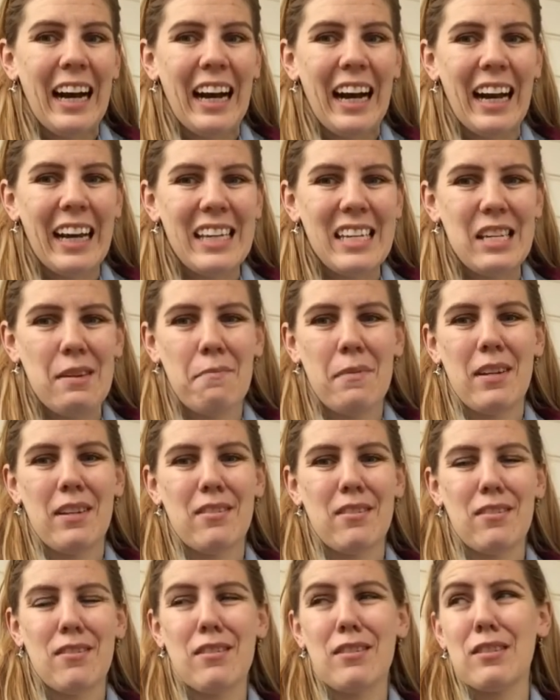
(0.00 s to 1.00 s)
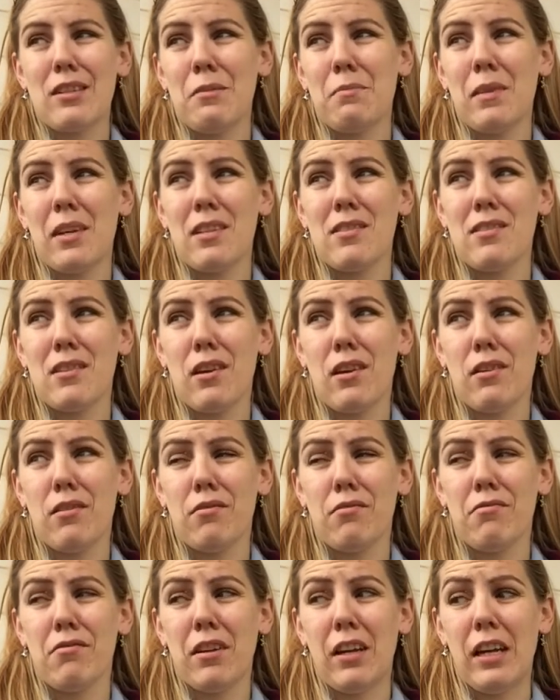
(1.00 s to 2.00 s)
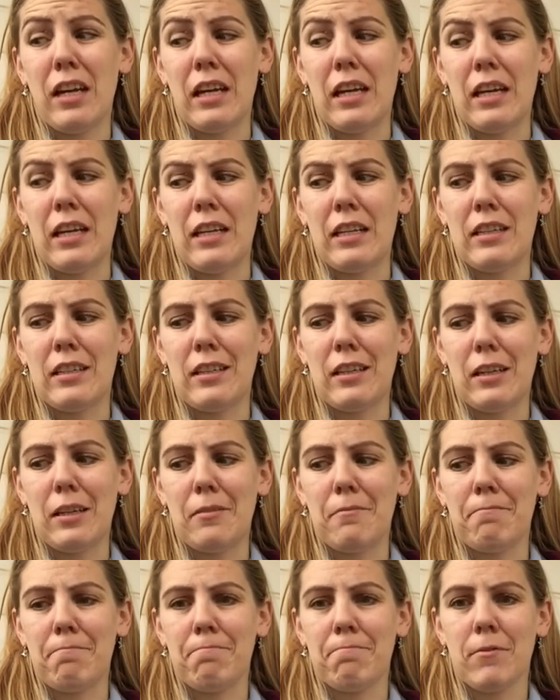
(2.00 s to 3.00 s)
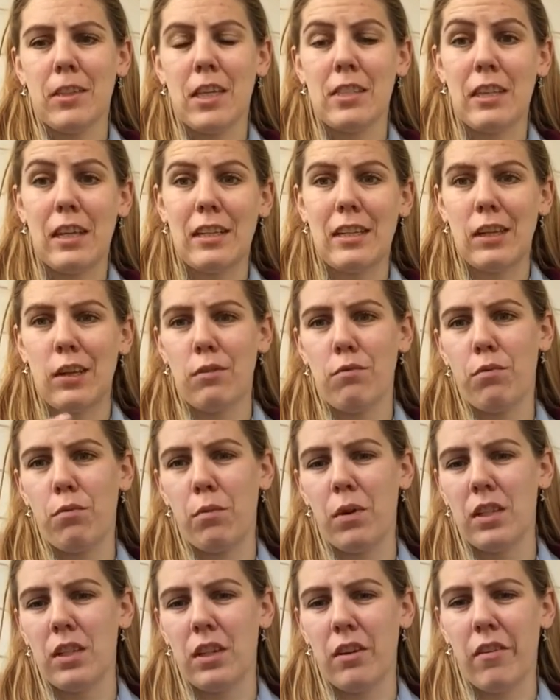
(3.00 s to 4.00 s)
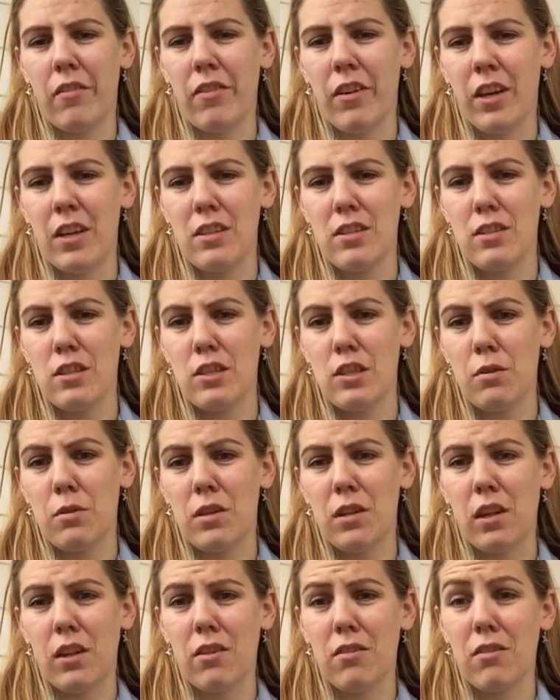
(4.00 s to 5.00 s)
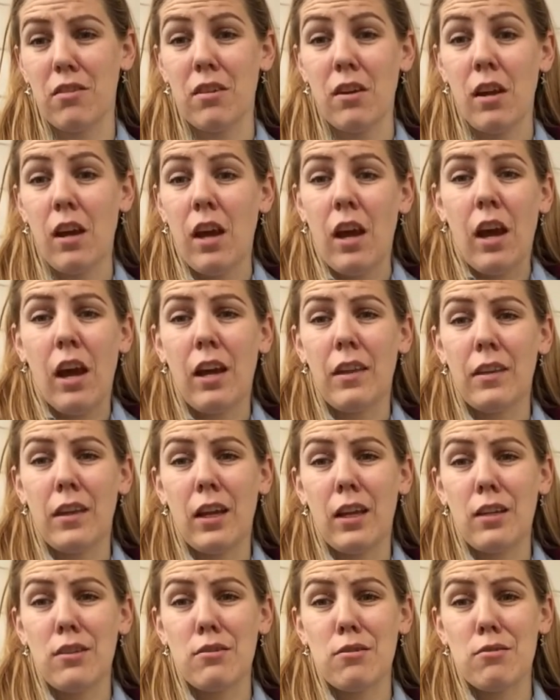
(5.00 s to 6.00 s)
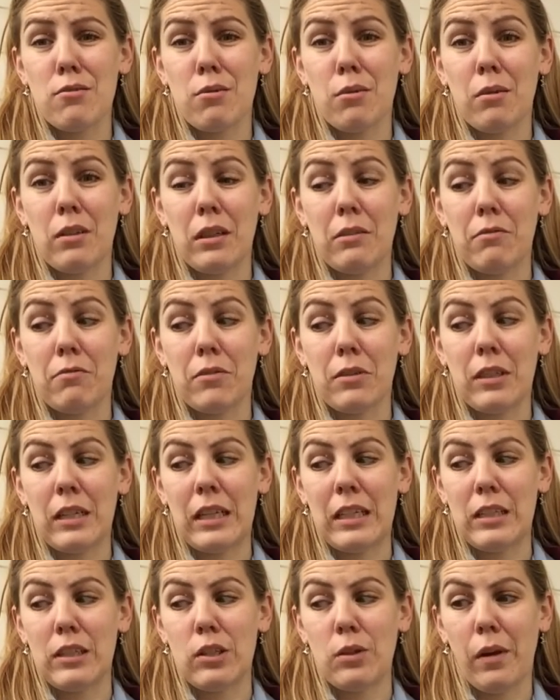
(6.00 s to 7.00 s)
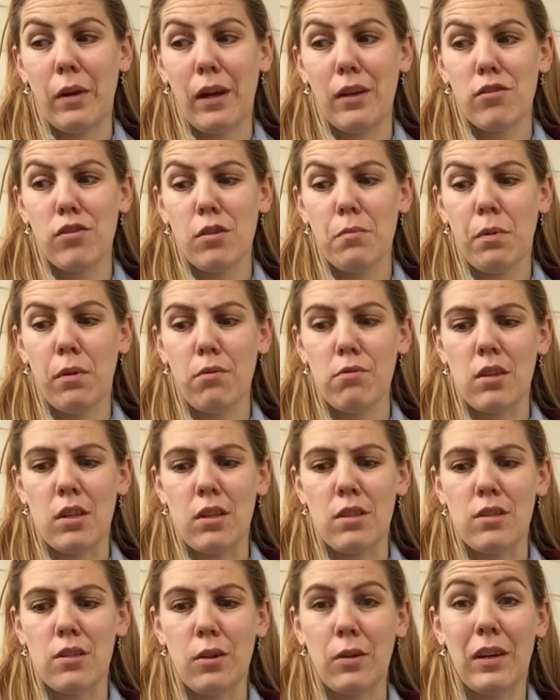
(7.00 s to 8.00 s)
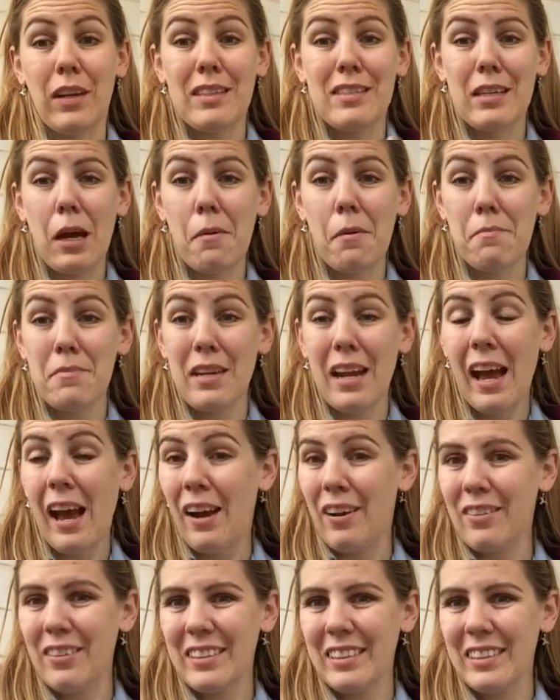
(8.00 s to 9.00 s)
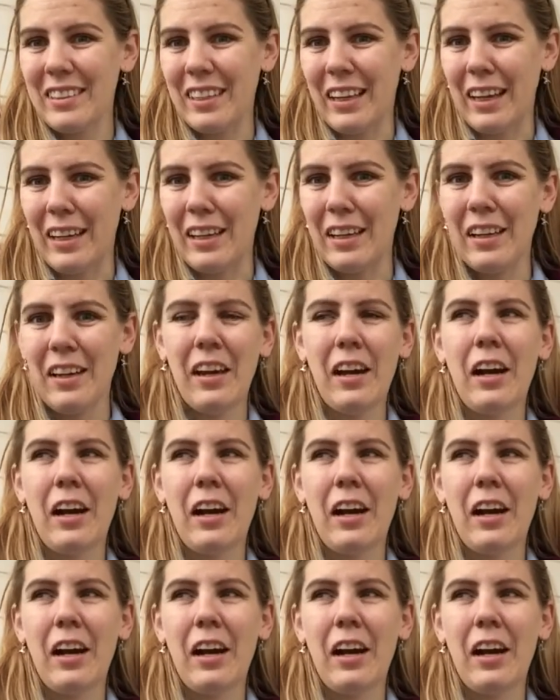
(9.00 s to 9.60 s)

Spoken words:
I emailed it to myself and because I had to get from one device to another, and then I just totally forgot to actually post it. So it's up now, yay.